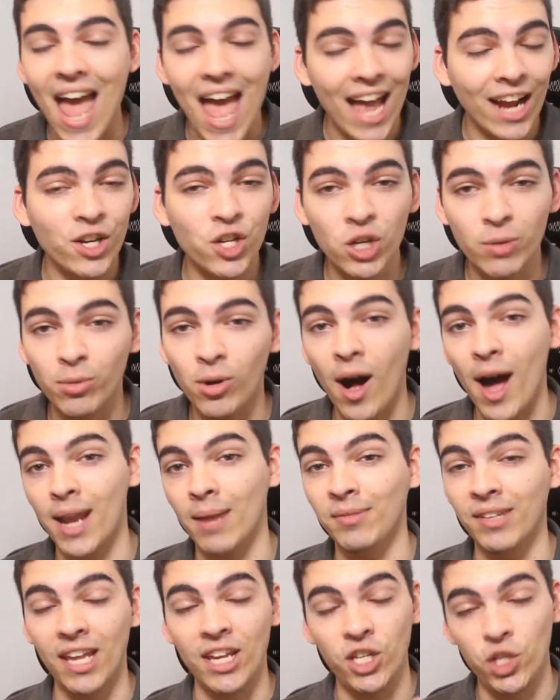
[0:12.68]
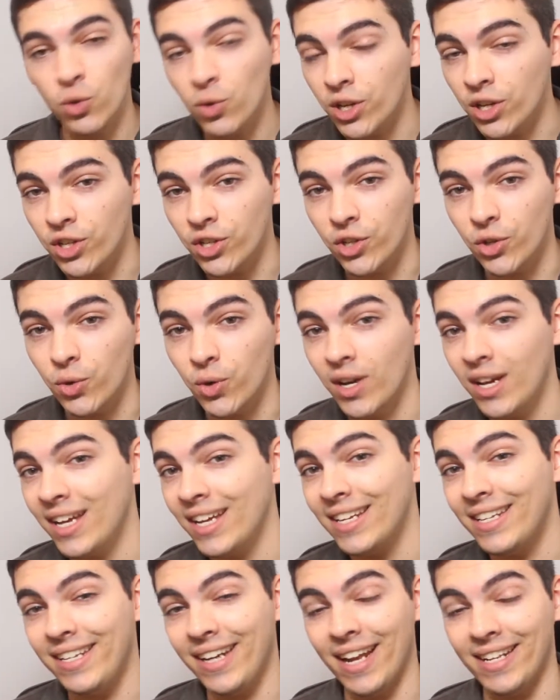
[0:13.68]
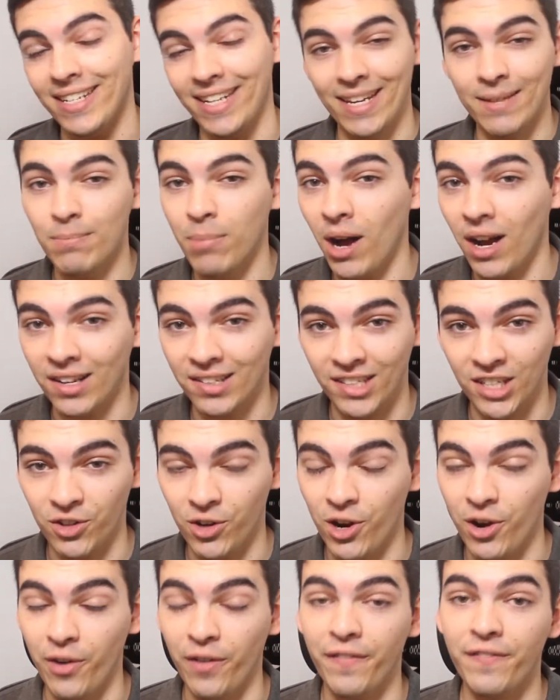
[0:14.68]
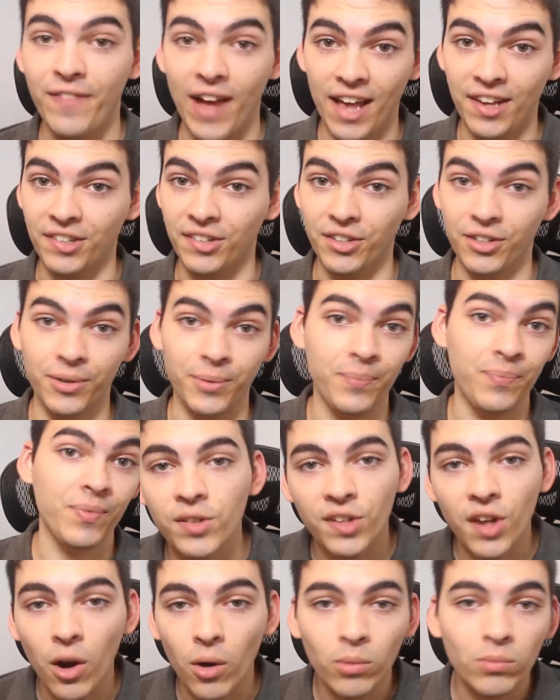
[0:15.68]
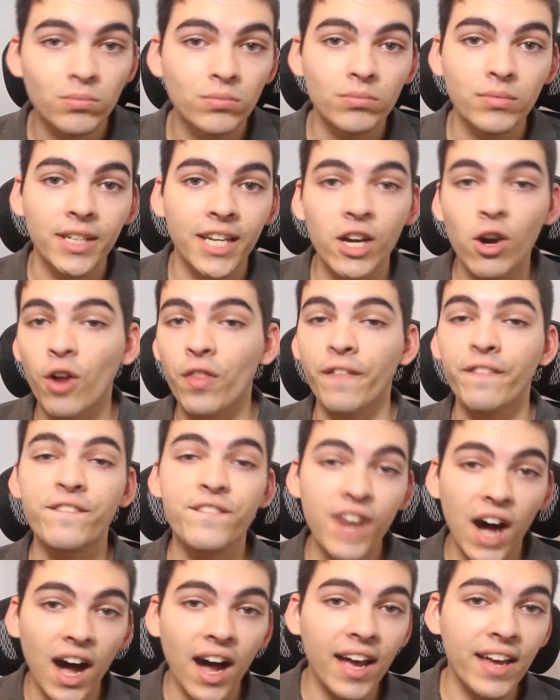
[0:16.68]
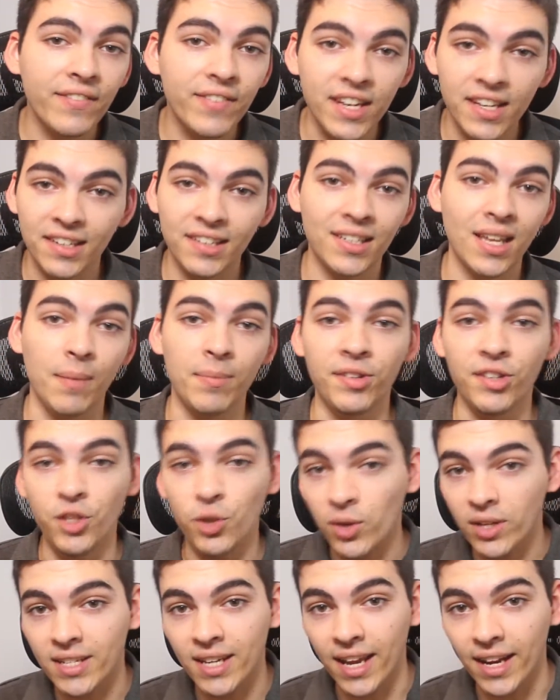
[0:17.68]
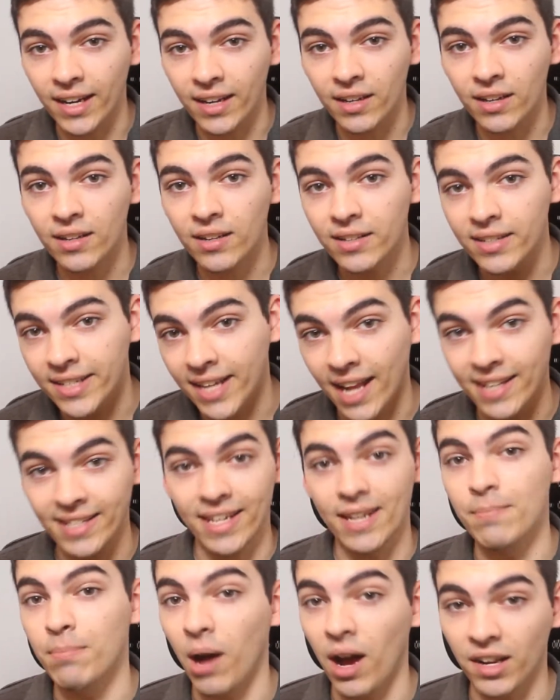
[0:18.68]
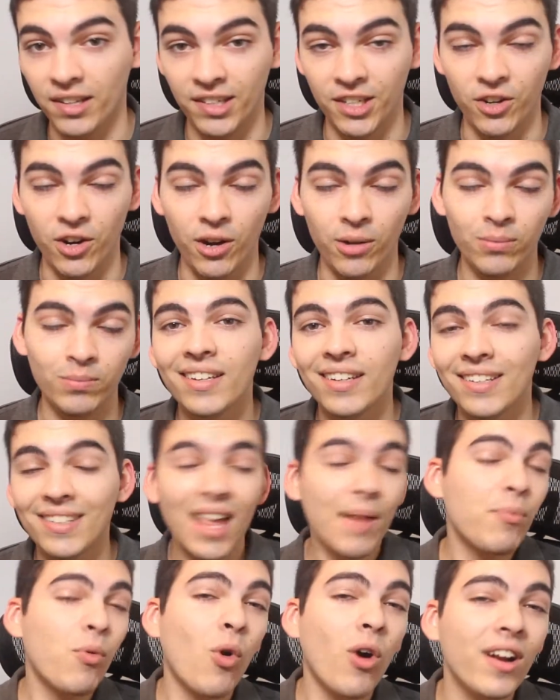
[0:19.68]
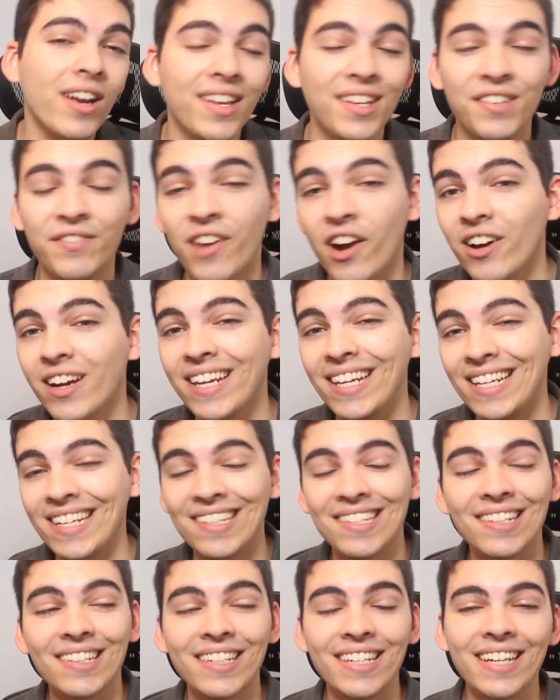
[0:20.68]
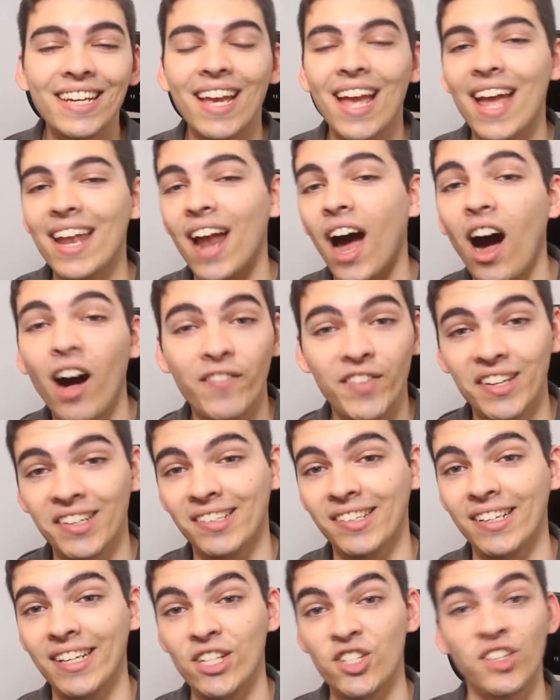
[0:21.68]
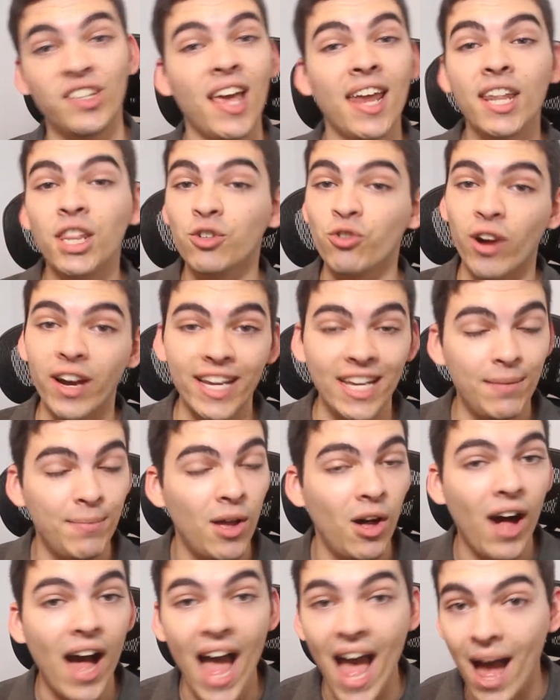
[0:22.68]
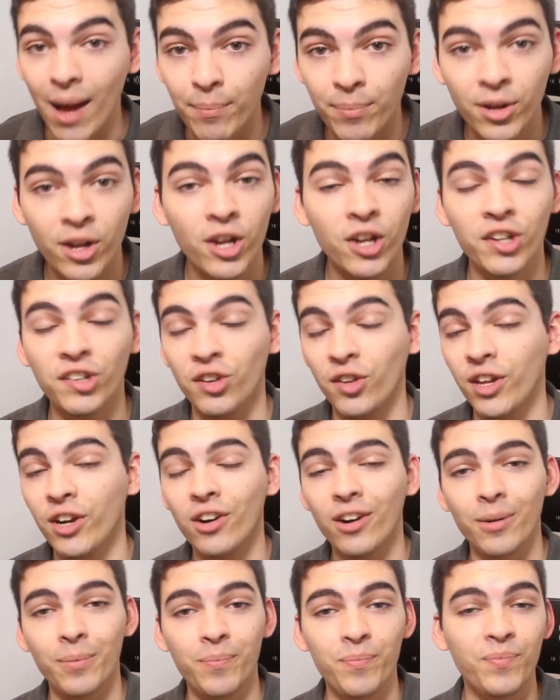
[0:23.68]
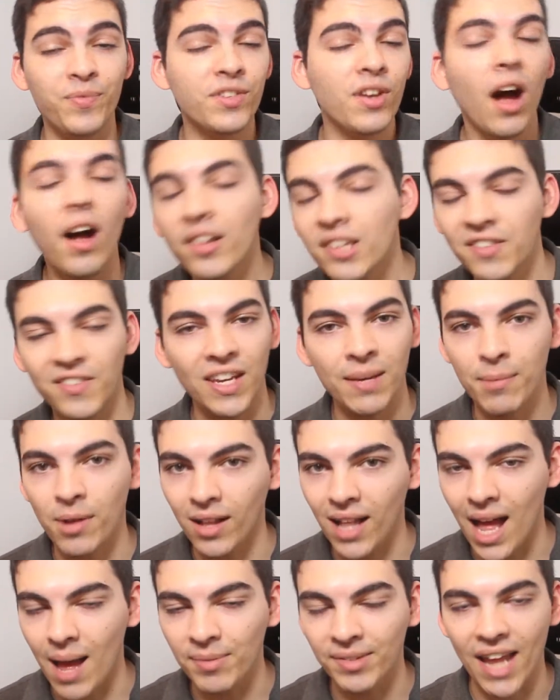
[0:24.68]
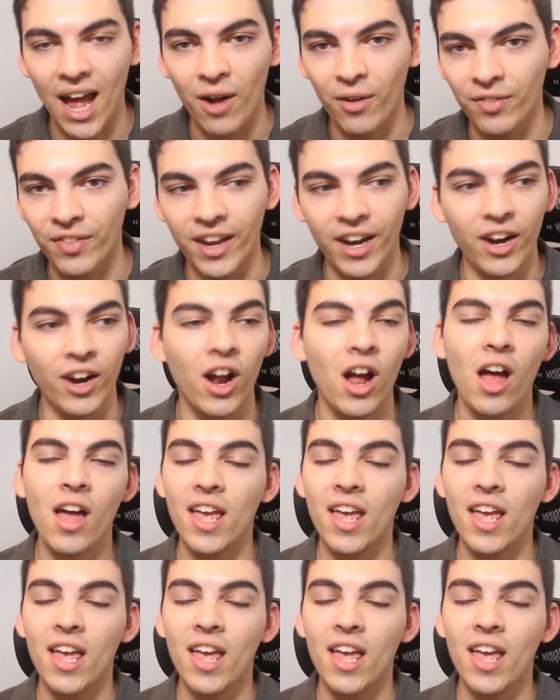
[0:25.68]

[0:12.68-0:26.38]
actionable items that you can do to get to inbox zero faster. So here are the five easy steps you could take to get to inbox zero. Step one is very easily and obviously just getting the right email app. So there are tons of email apps out there.